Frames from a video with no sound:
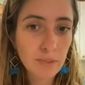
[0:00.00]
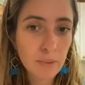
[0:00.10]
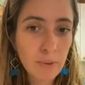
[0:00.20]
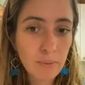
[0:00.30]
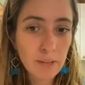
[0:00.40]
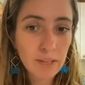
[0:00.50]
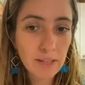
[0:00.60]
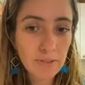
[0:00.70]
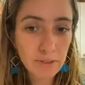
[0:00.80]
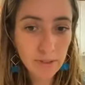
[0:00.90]
We might
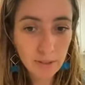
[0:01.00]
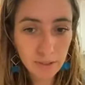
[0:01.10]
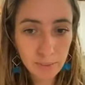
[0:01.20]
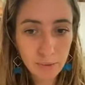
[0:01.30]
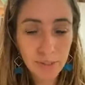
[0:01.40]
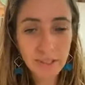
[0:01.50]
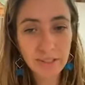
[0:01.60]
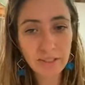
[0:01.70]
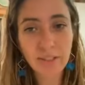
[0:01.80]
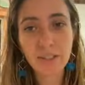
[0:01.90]
have to bring it
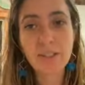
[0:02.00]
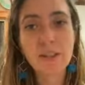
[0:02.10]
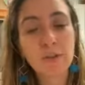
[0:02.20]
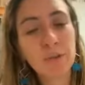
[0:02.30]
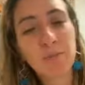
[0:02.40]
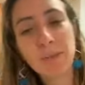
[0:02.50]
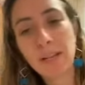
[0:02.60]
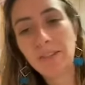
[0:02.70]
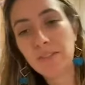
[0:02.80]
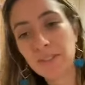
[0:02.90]
in. We've been
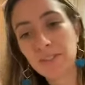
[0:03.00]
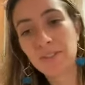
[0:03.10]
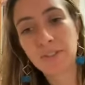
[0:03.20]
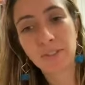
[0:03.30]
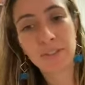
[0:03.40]
having difficulties.